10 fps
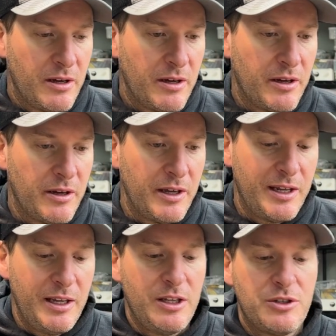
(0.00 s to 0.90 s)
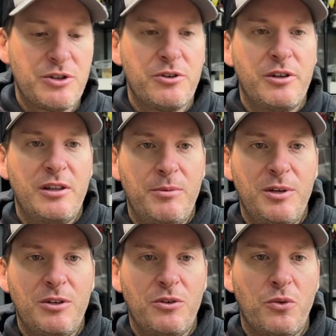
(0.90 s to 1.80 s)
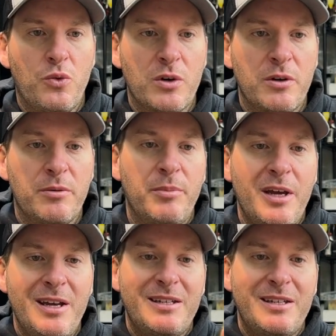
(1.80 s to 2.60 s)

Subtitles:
and inserting them into the worm